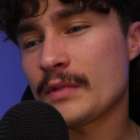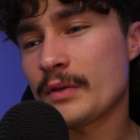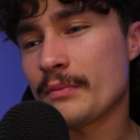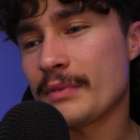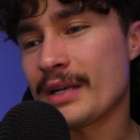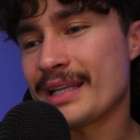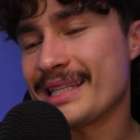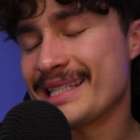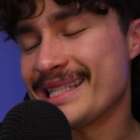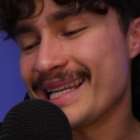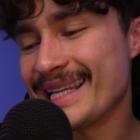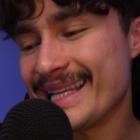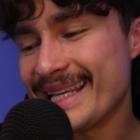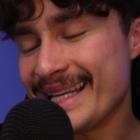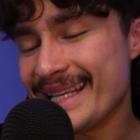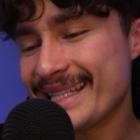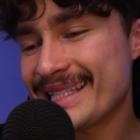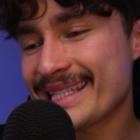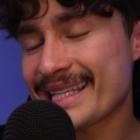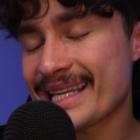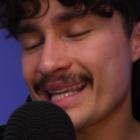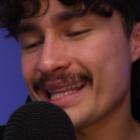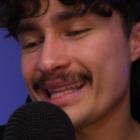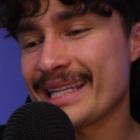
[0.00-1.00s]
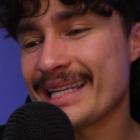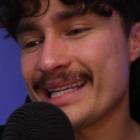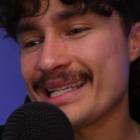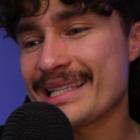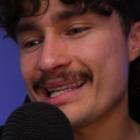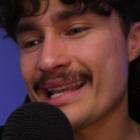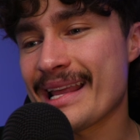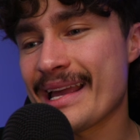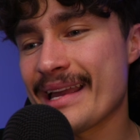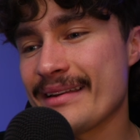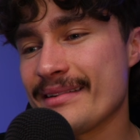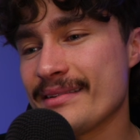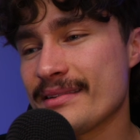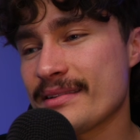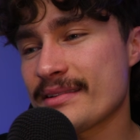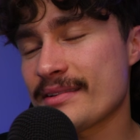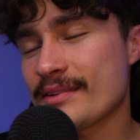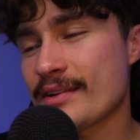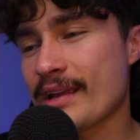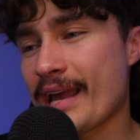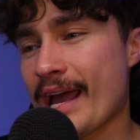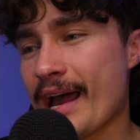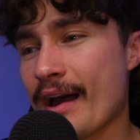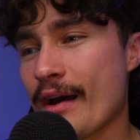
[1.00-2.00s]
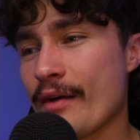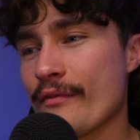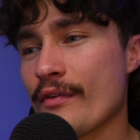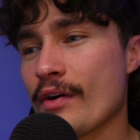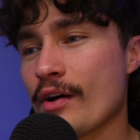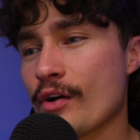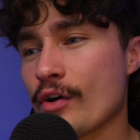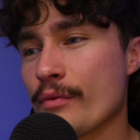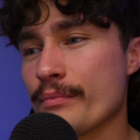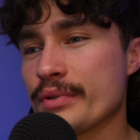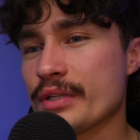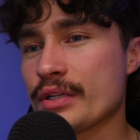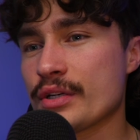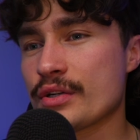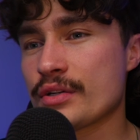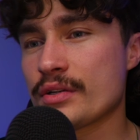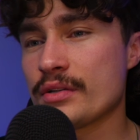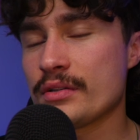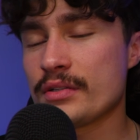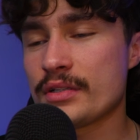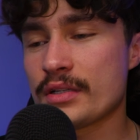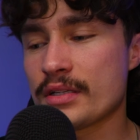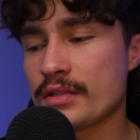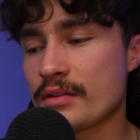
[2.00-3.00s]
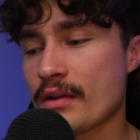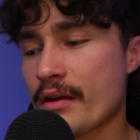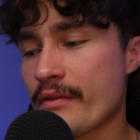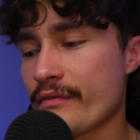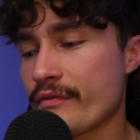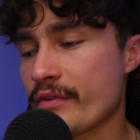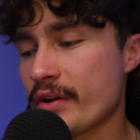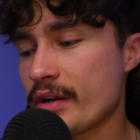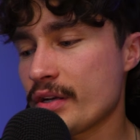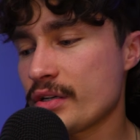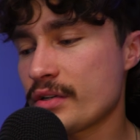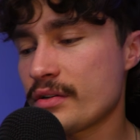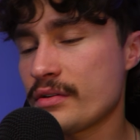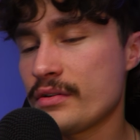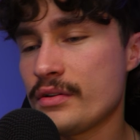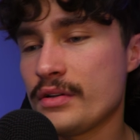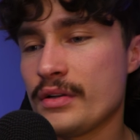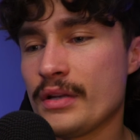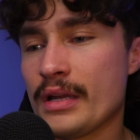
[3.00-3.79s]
I'm going to delete these layers out of our composition to start fresh.